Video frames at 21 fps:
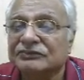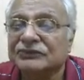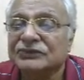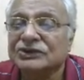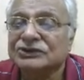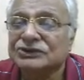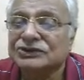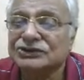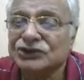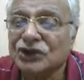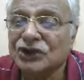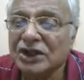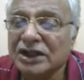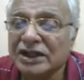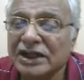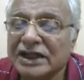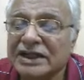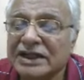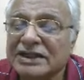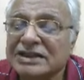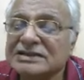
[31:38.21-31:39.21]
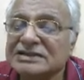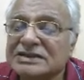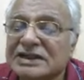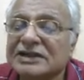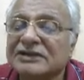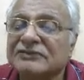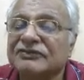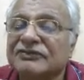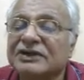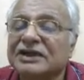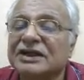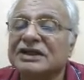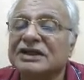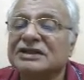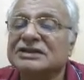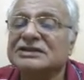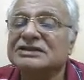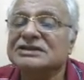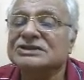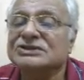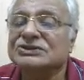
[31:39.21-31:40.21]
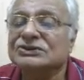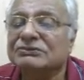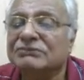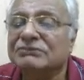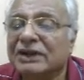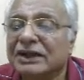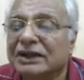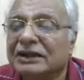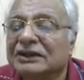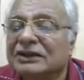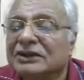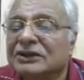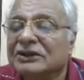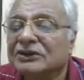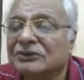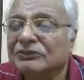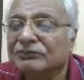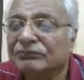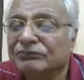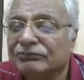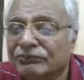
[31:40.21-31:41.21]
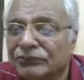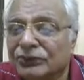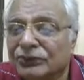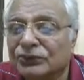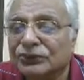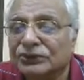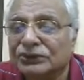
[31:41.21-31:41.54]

So short landing certificate is issued by port.